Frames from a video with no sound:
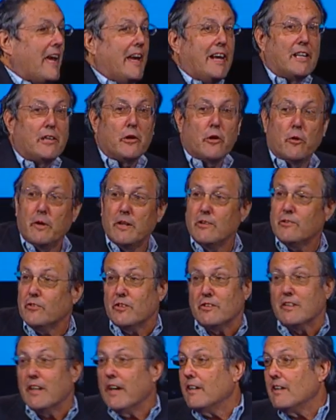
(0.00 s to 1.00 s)
Thank you.
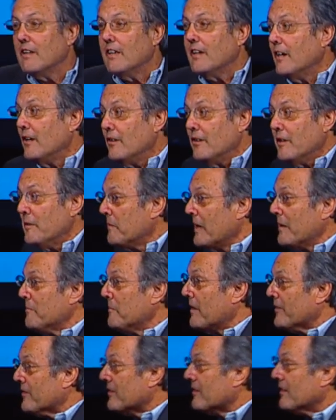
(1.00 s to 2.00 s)
Incidentally, only my
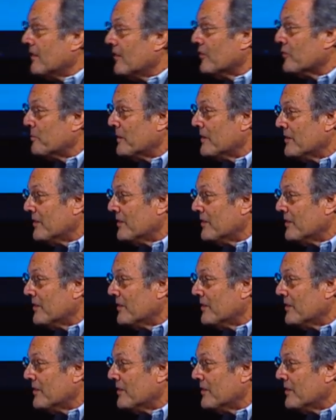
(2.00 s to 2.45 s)
mother calls me